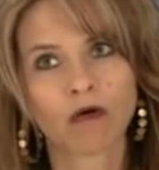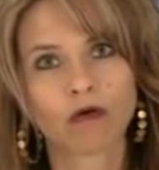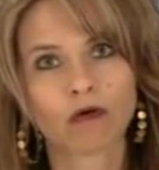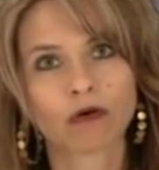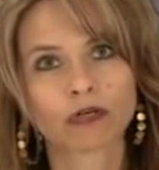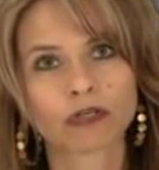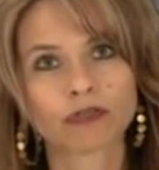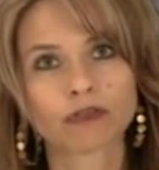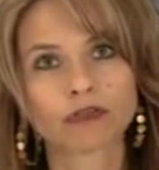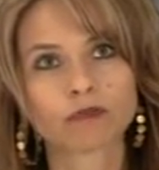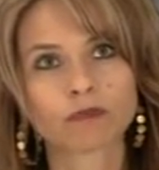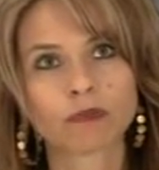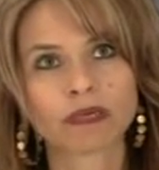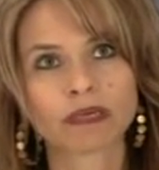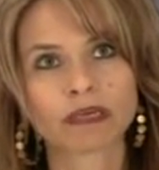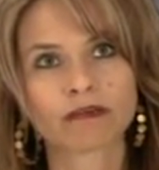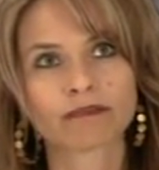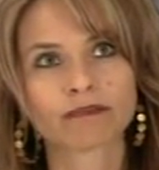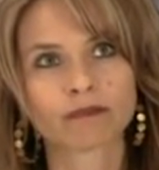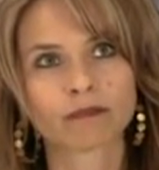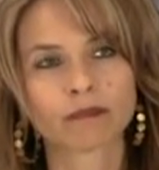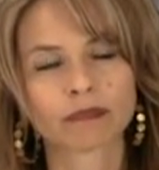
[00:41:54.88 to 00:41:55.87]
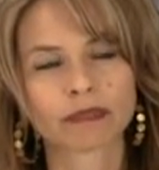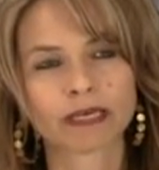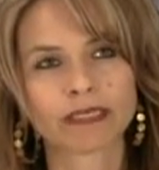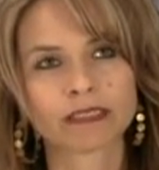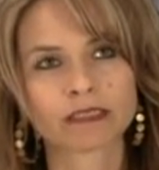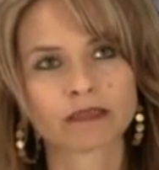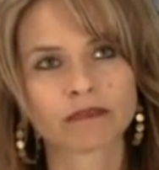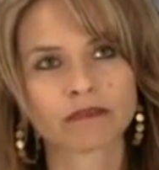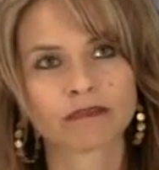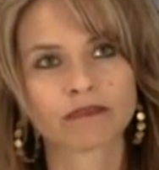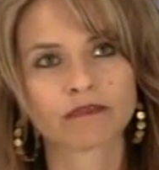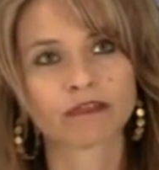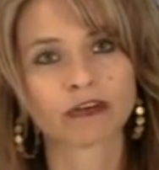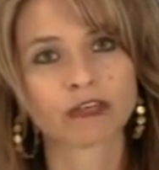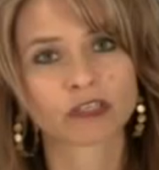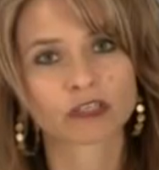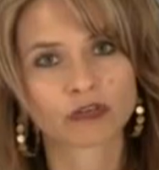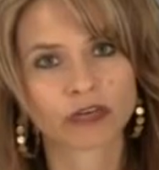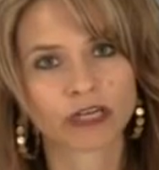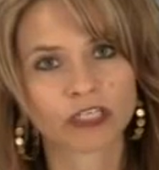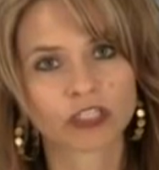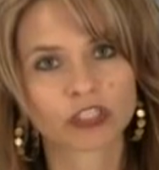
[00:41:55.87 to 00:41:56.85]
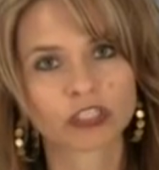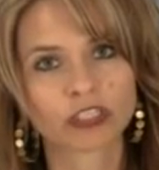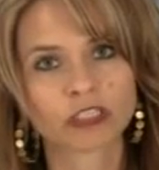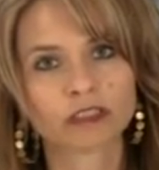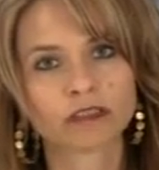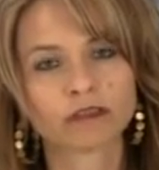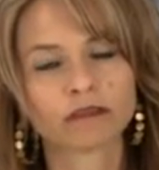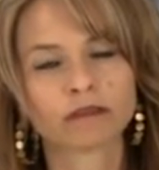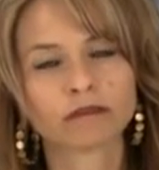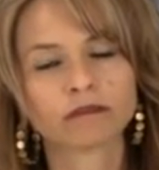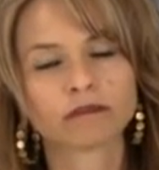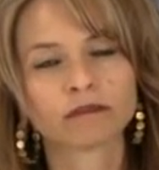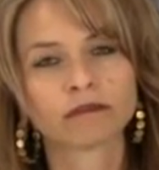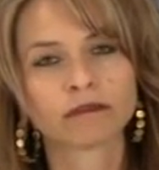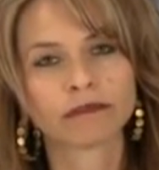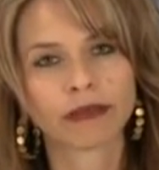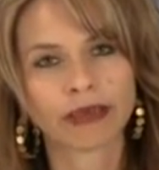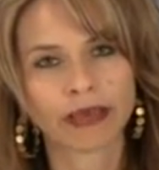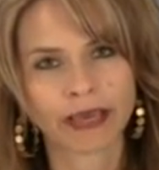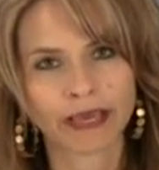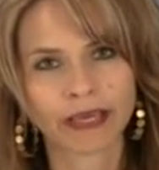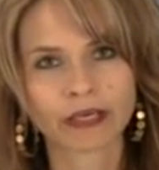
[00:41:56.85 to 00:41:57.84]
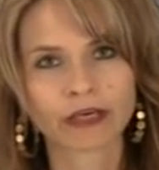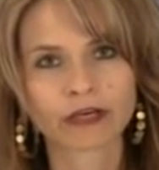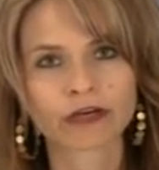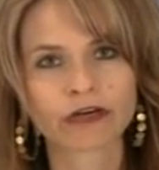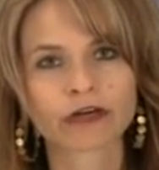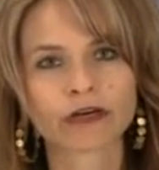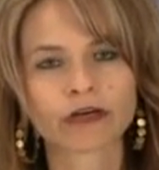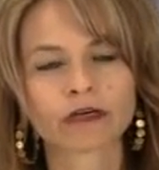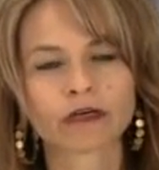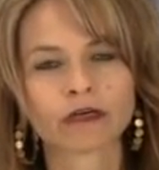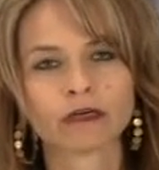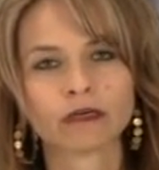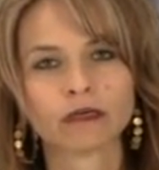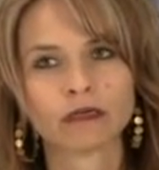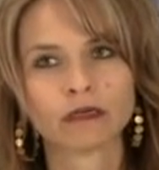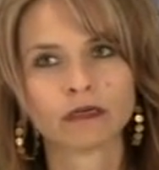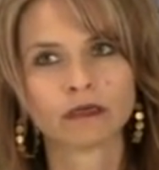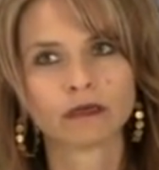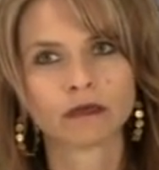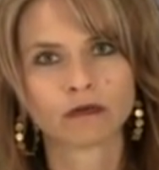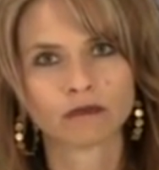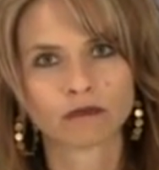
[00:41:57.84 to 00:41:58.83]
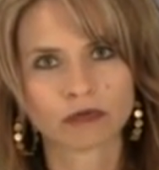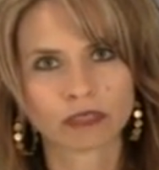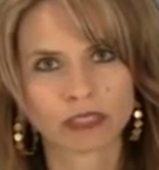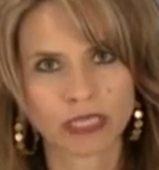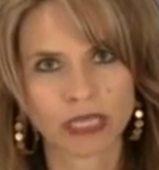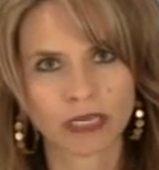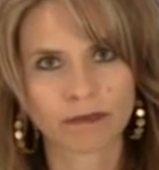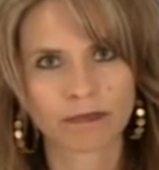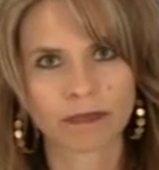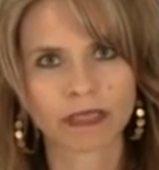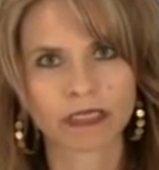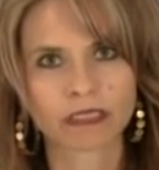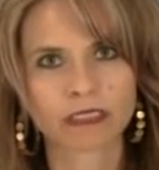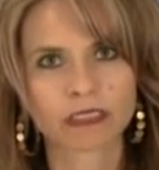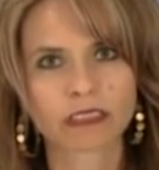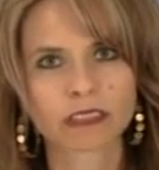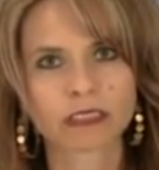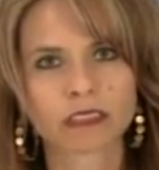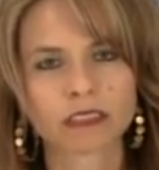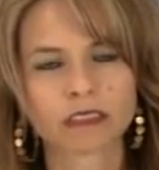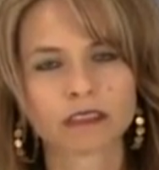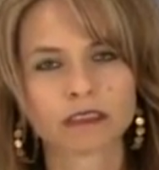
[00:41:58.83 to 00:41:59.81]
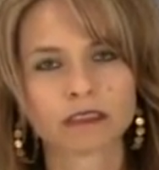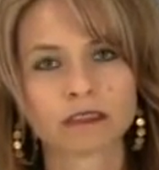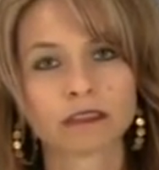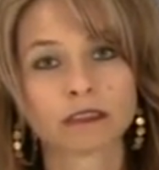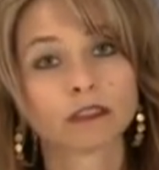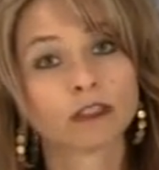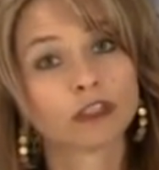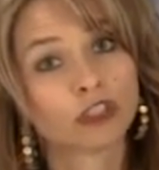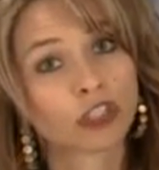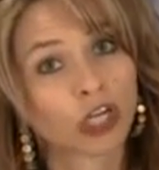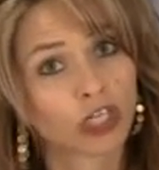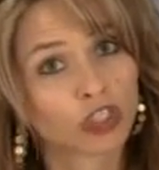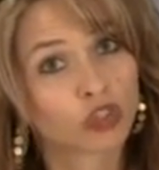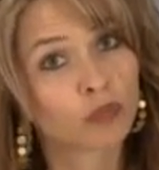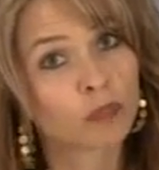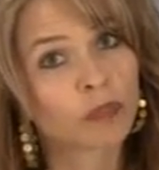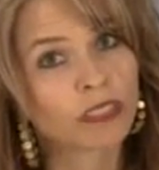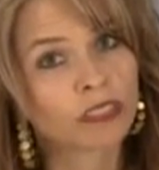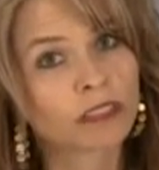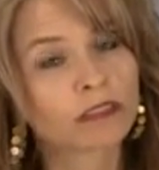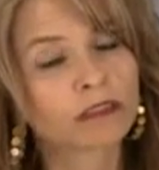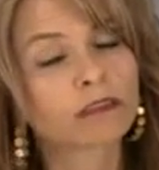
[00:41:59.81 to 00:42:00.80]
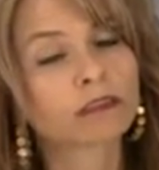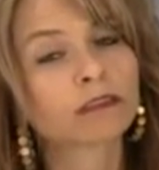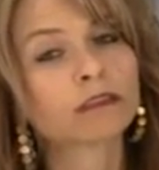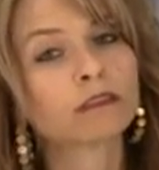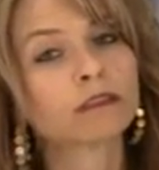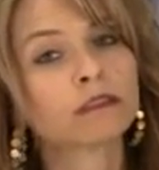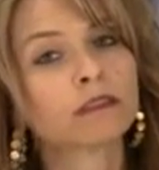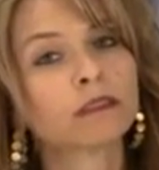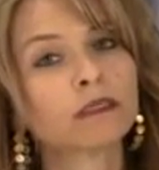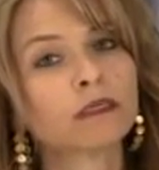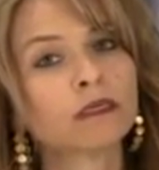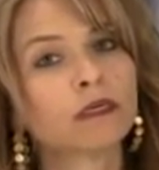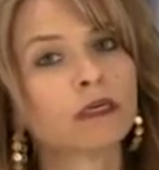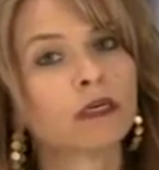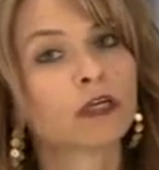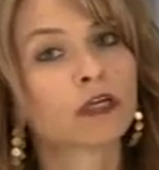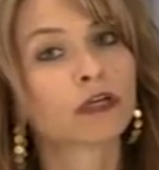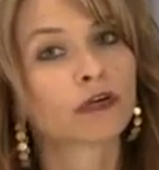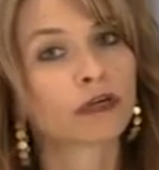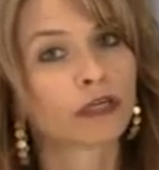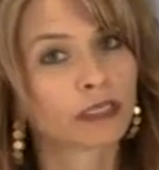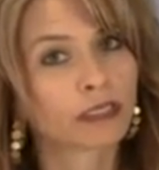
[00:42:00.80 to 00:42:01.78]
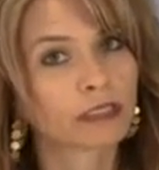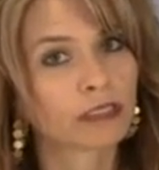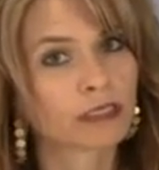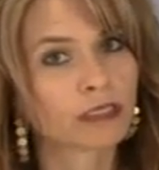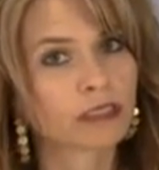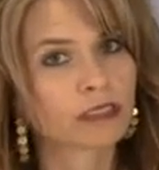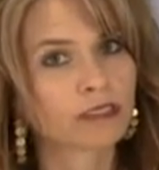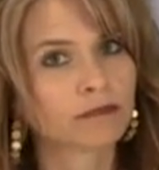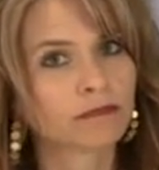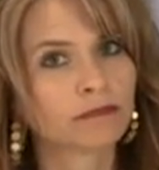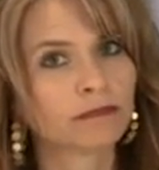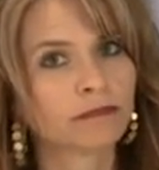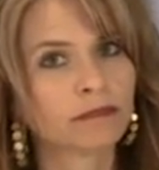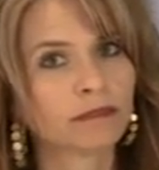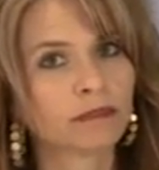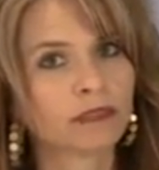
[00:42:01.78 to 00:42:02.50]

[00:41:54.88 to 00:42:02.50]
or do you speak it from a place of frustration, anger, resentment, judgment, criticism?